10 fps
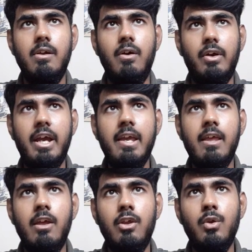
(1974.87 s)

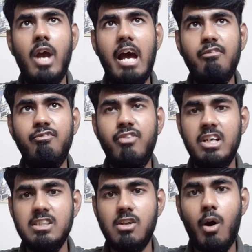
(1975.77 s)
Okay? You have
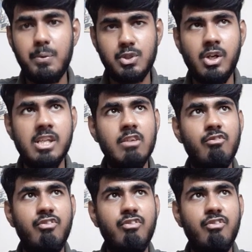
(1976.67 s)
first option is